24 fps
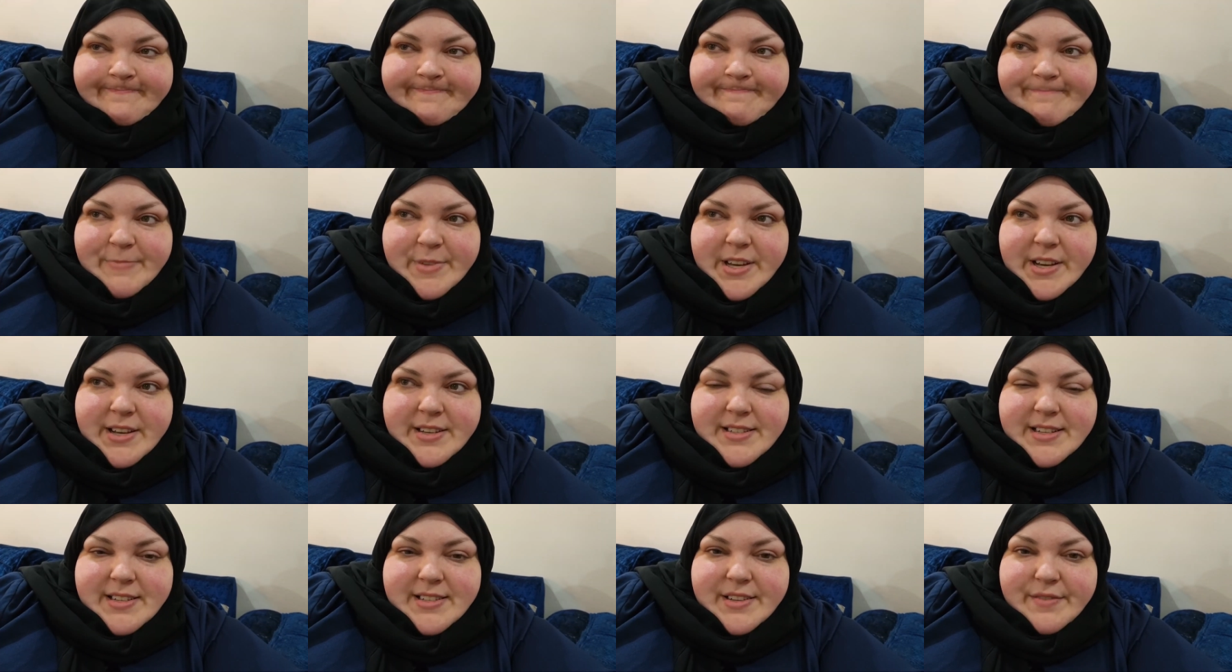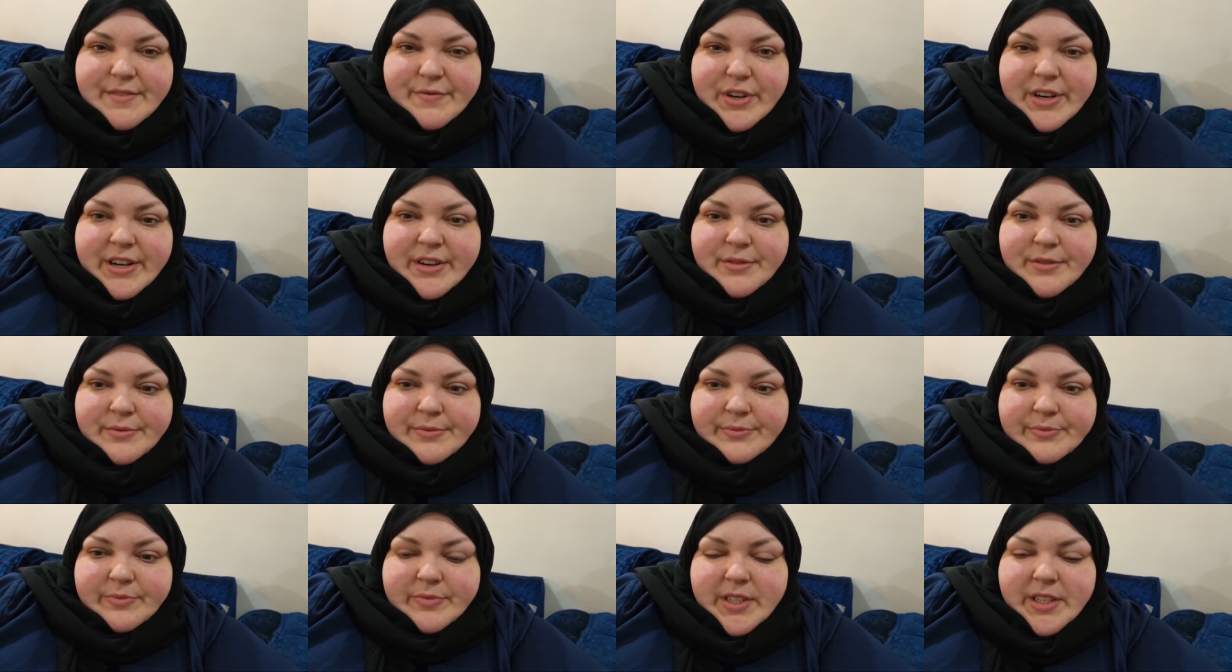I guess that's it for now.
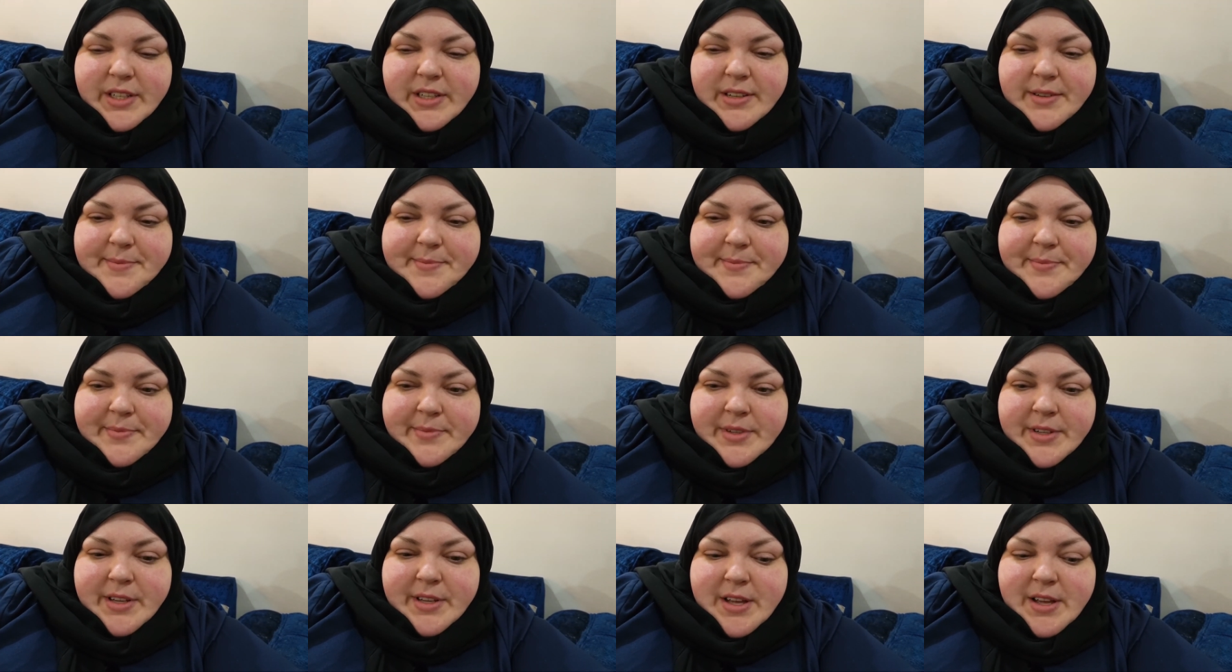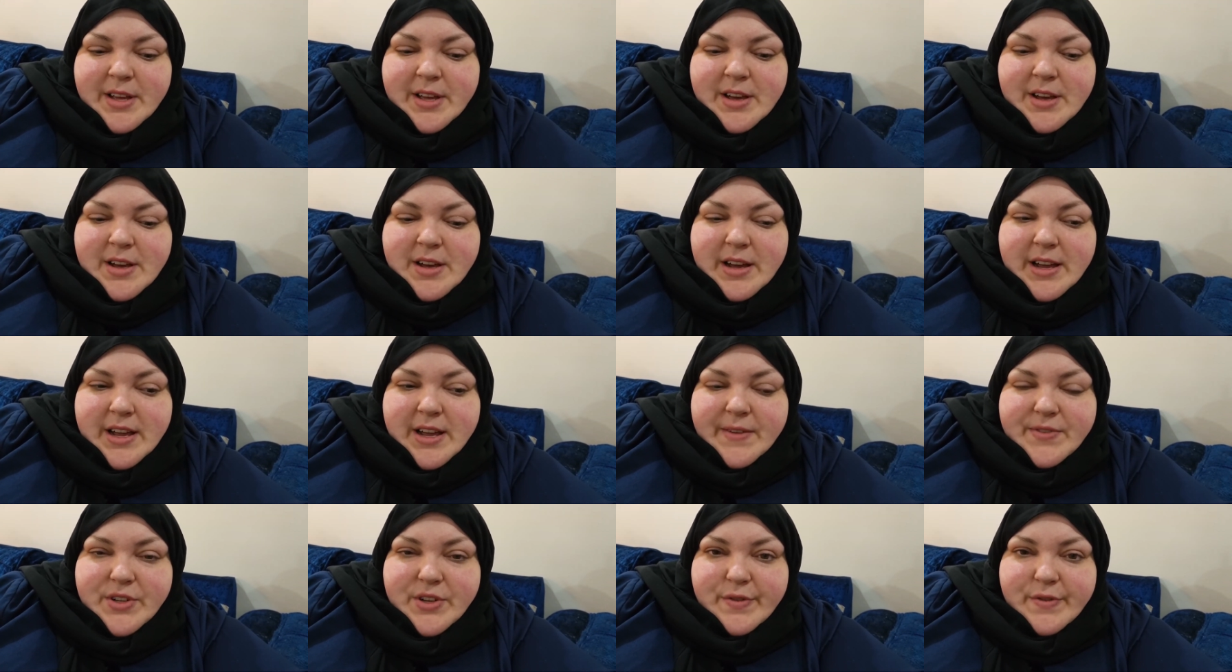Um, I
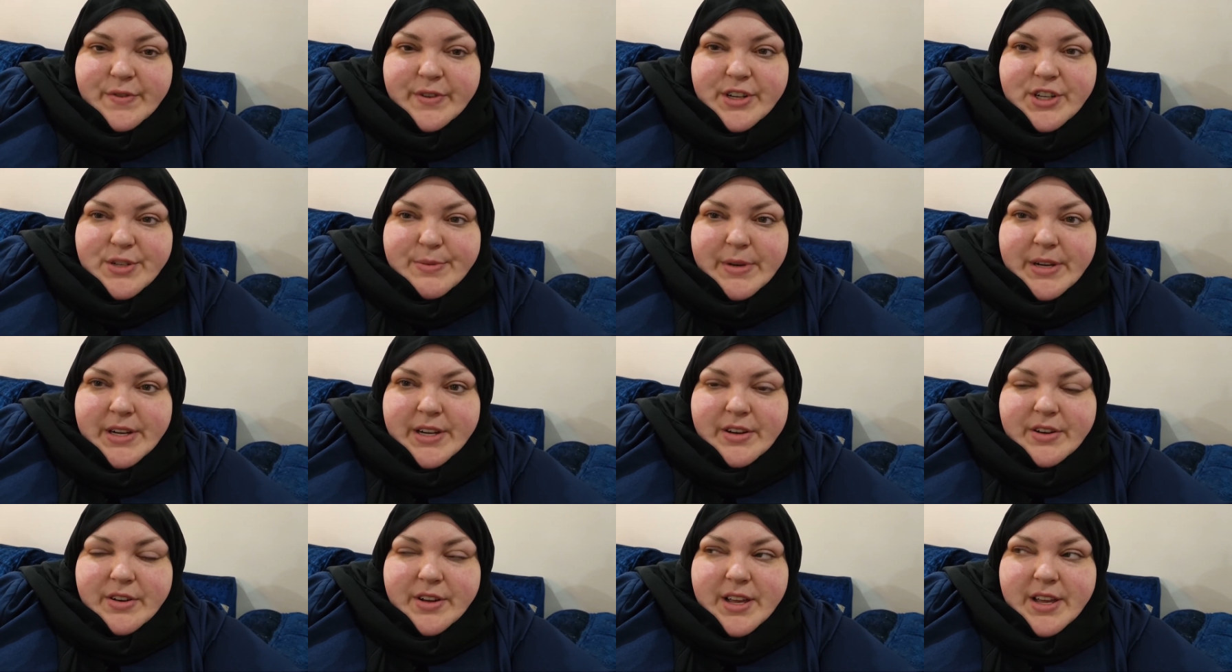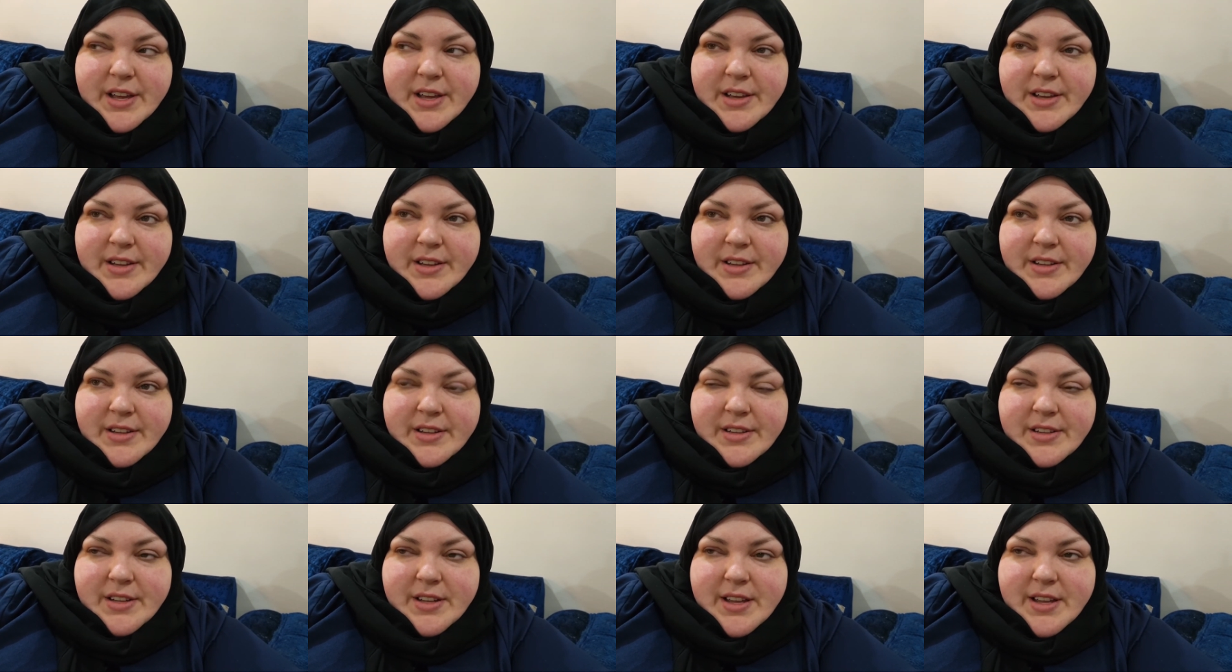have to go finish my cooking
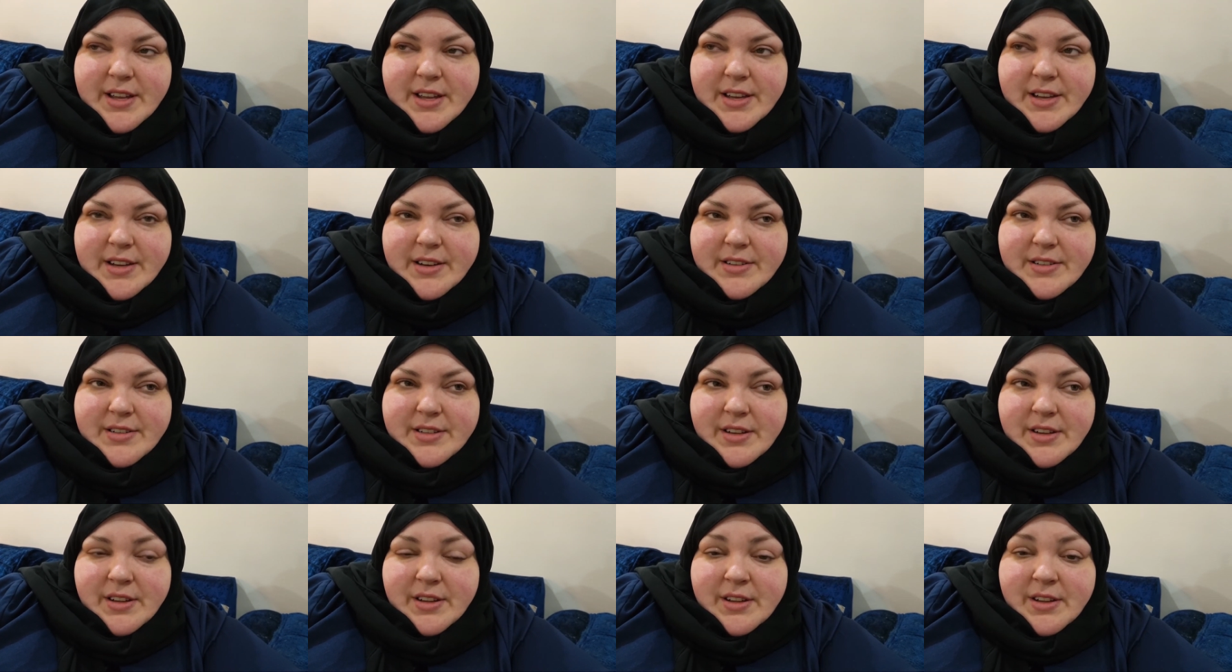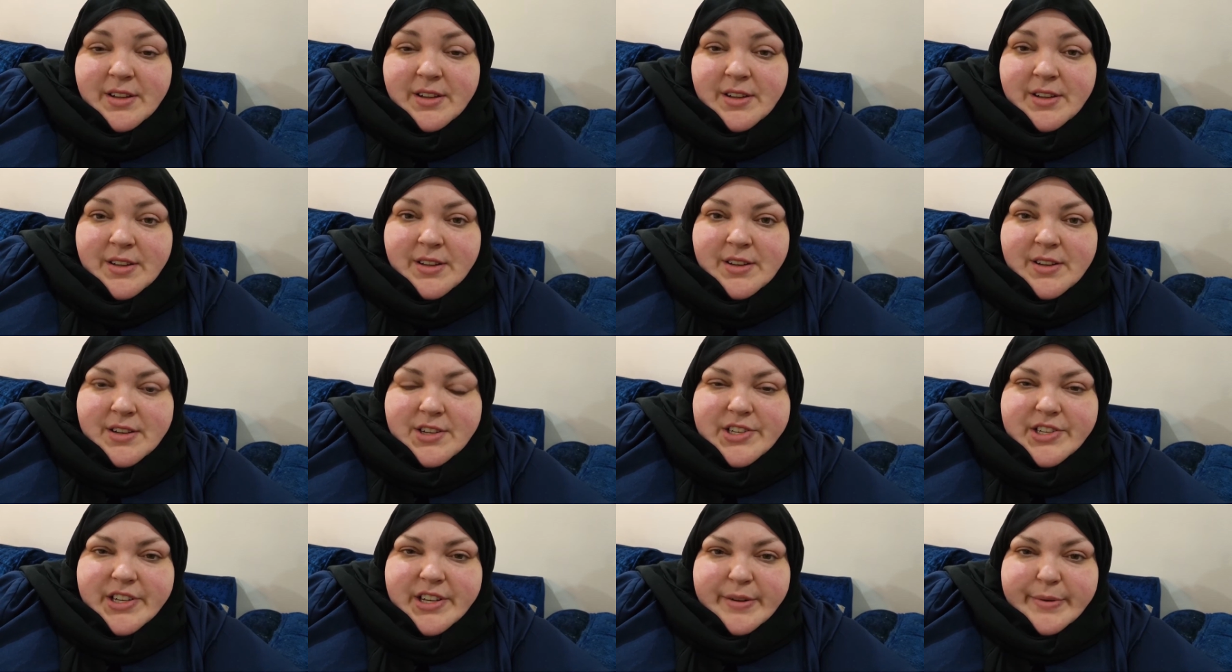and I'm
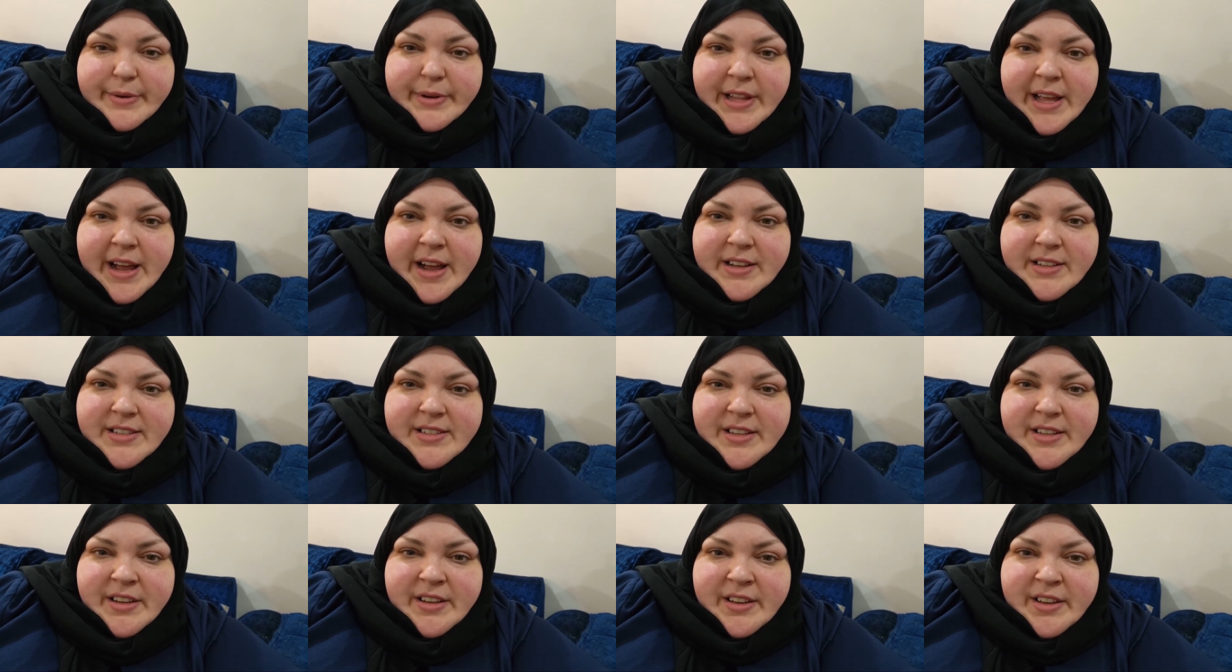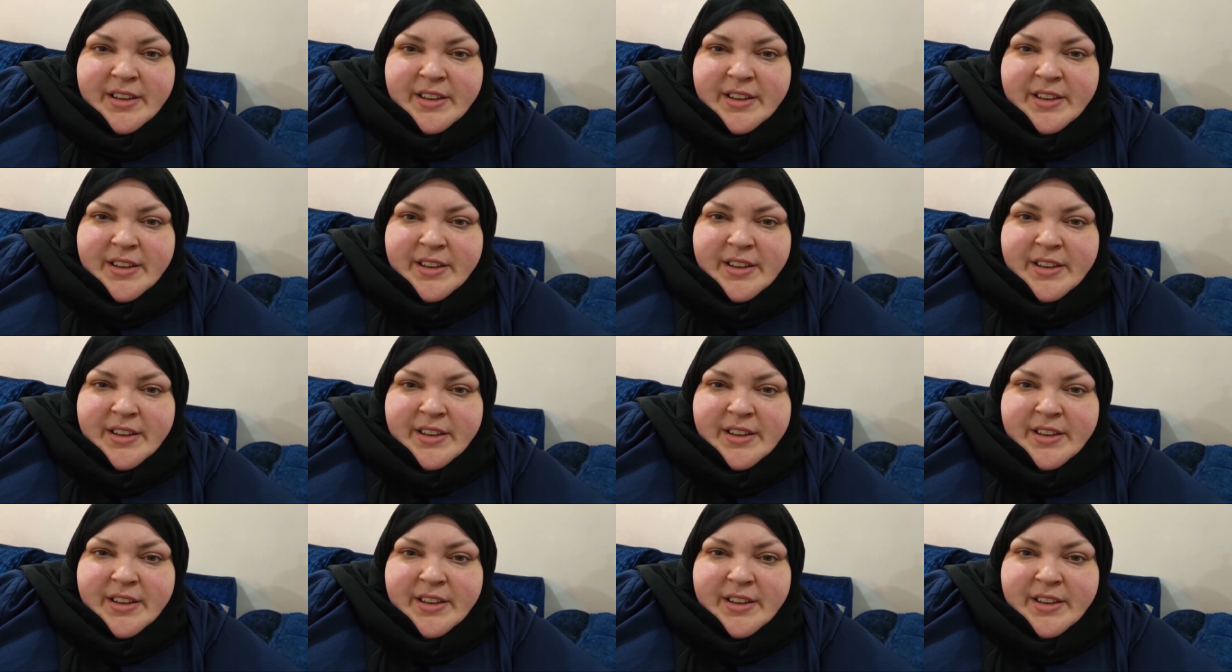just gonna relax.